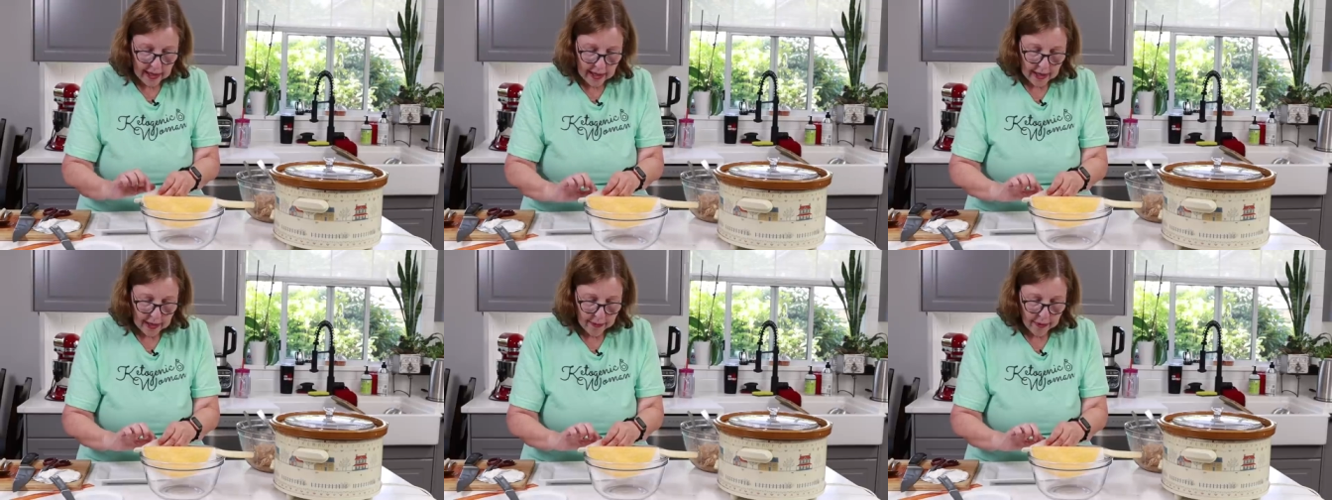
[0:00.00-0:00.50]

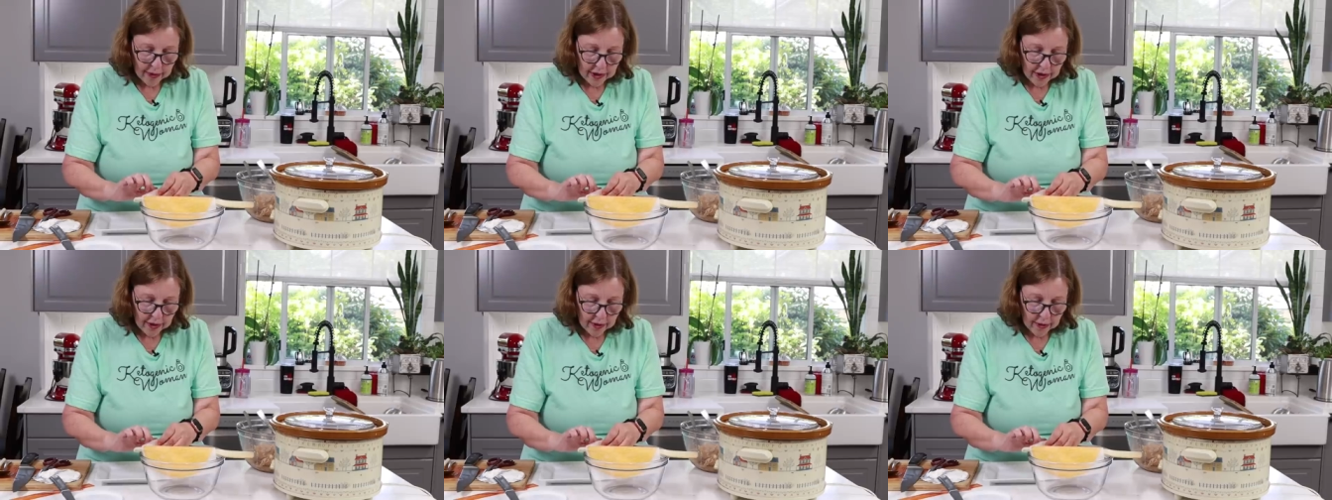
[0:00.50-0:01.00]
And I'm going
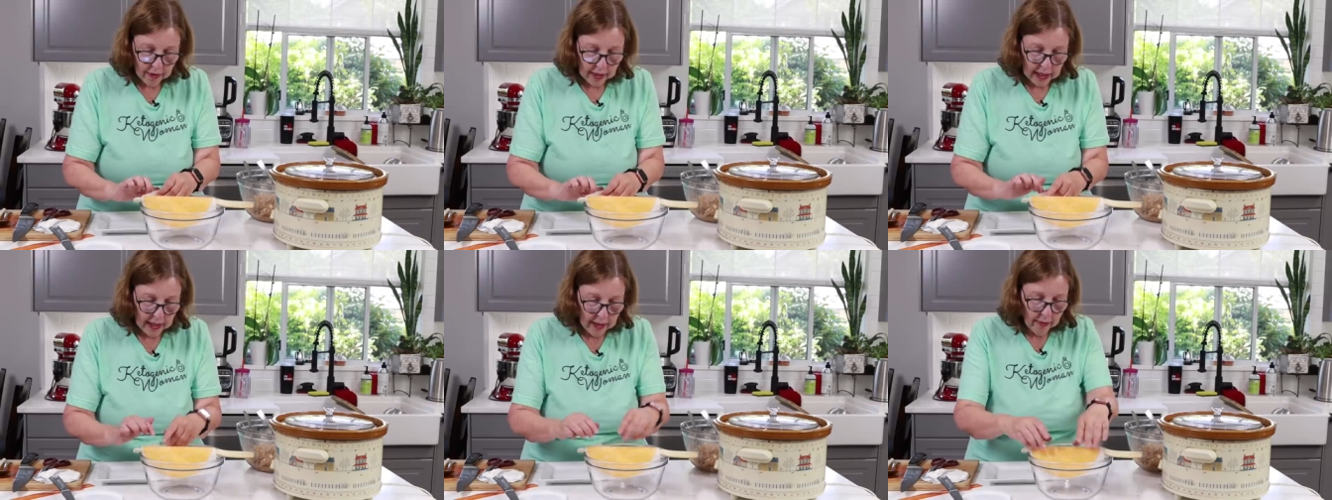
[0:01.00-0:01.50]
to
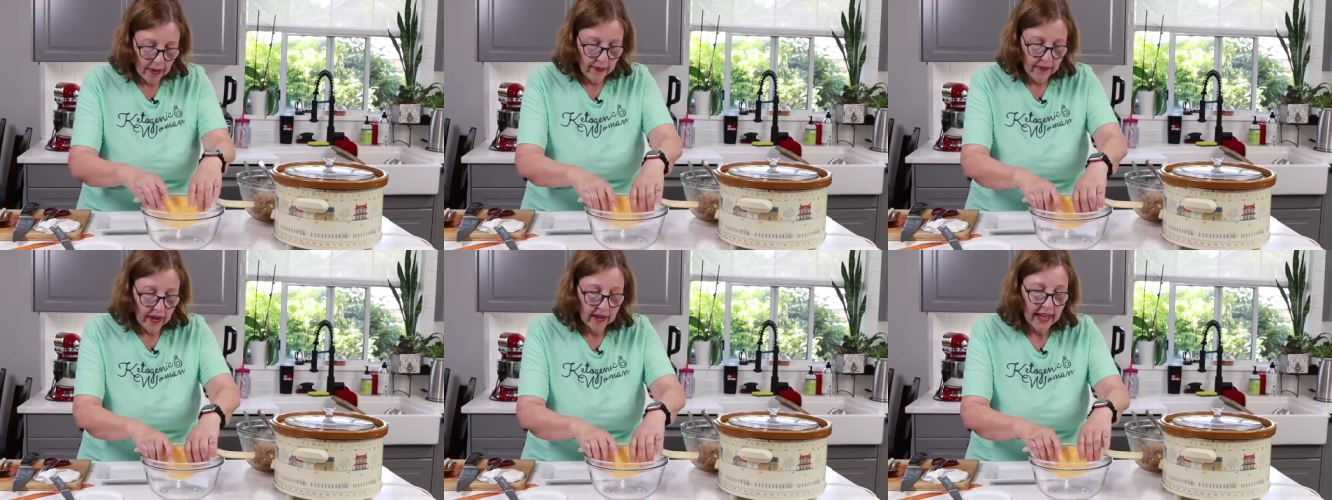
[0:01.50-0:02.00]
well,
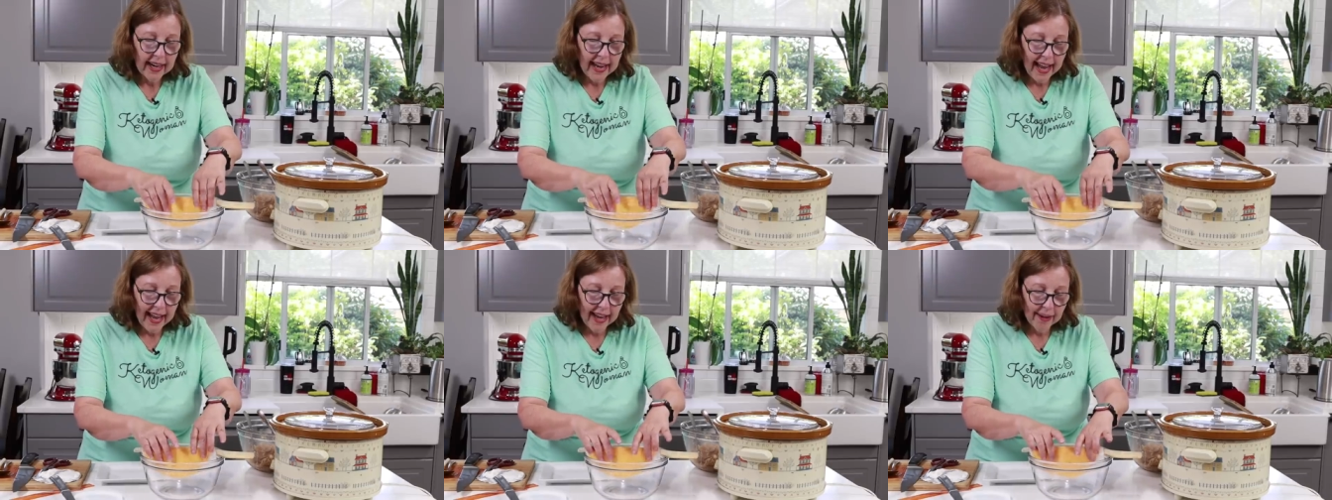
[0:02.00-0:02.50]
I'll let it
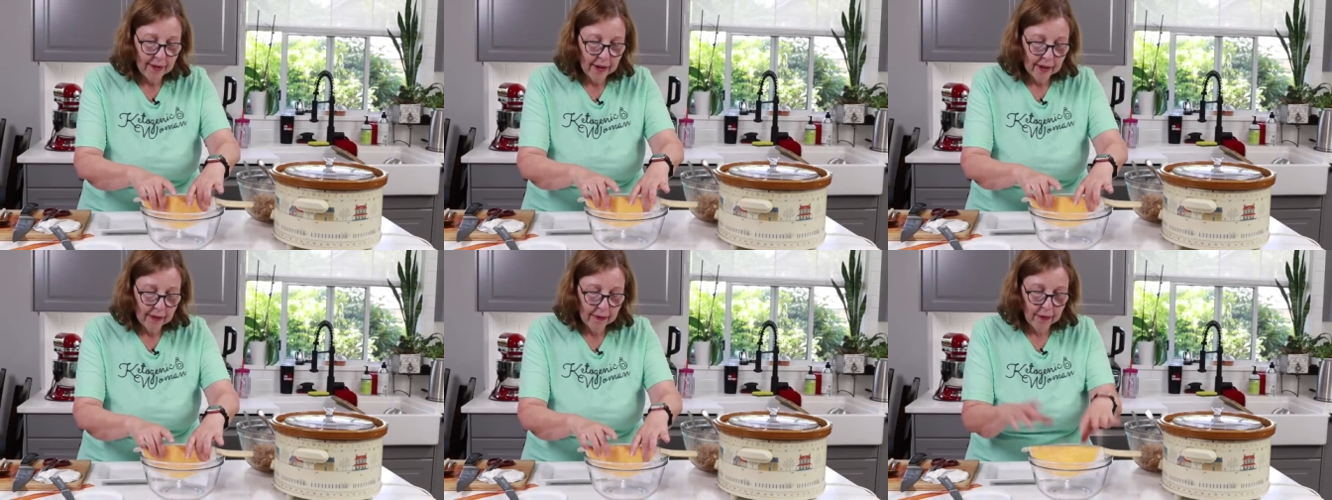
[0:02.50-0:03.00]
hang
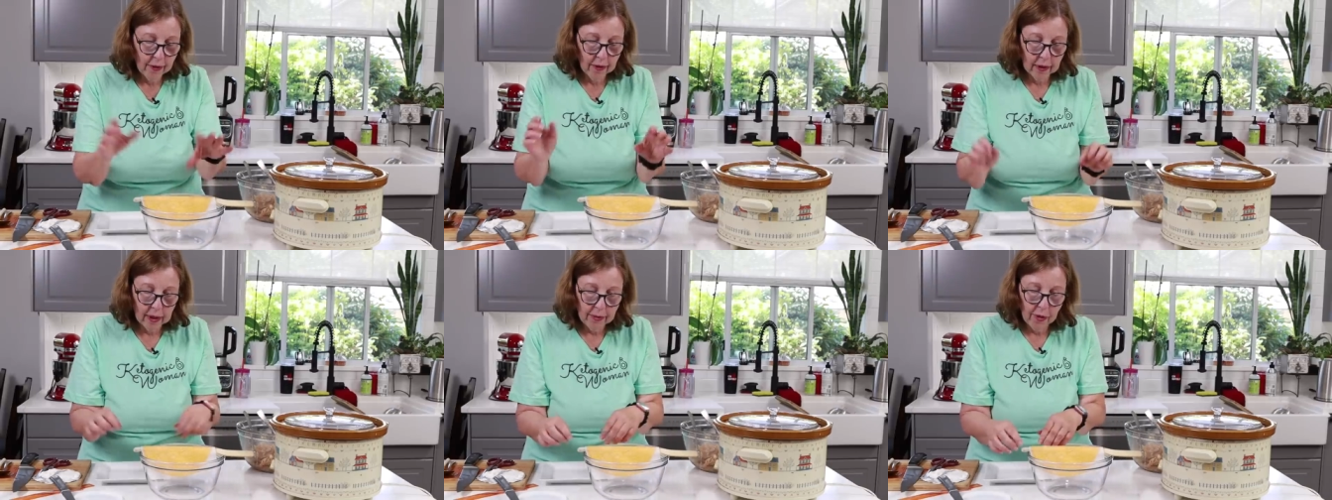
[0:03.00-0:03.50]
for
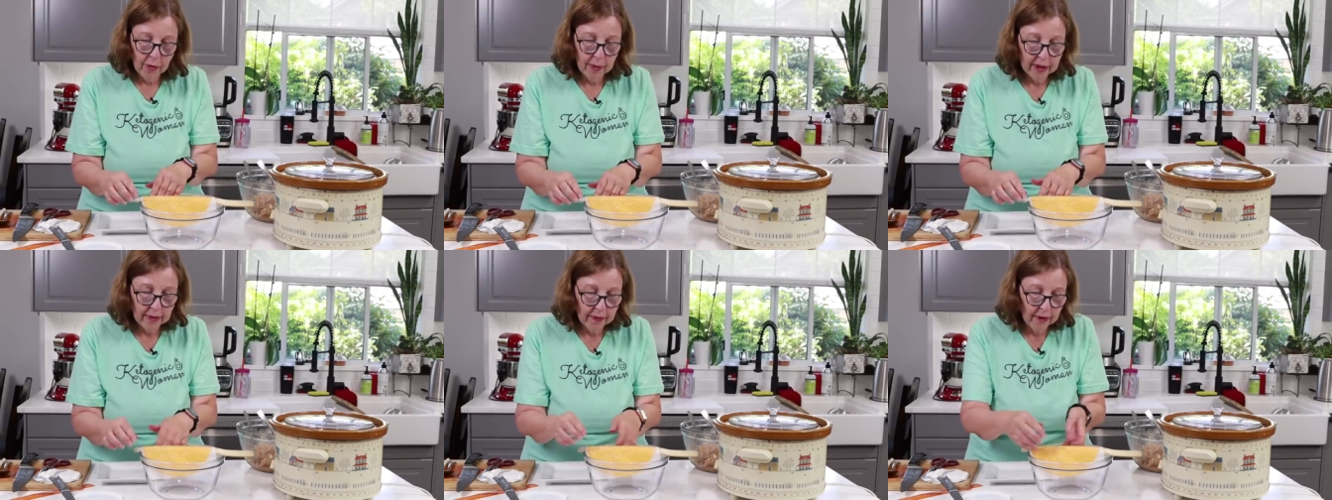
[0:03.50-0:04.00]
a
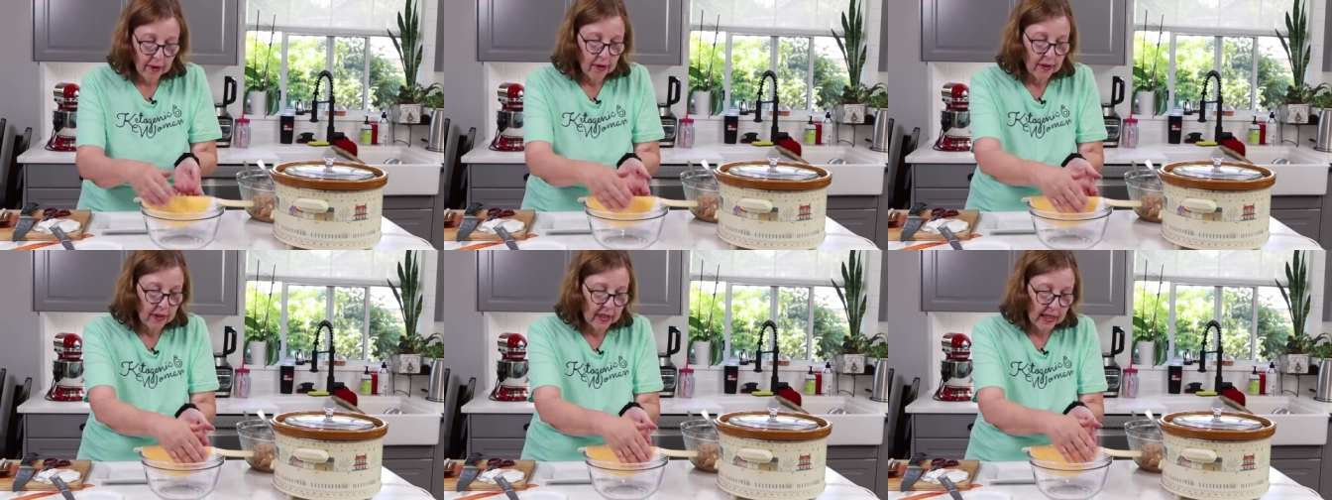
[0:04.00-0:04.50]
moment
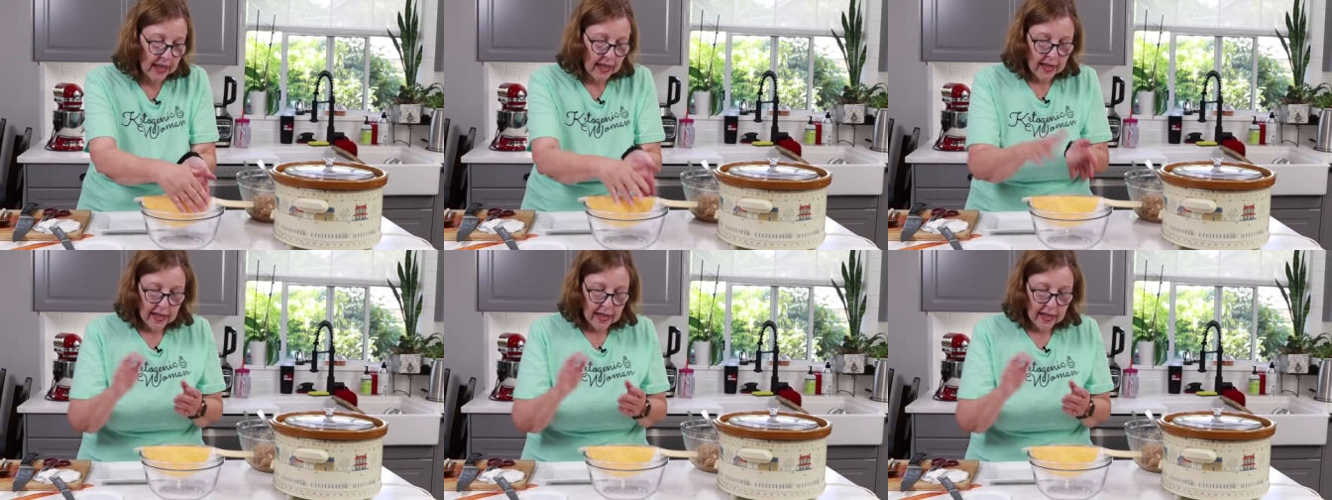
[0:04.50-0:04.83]
first.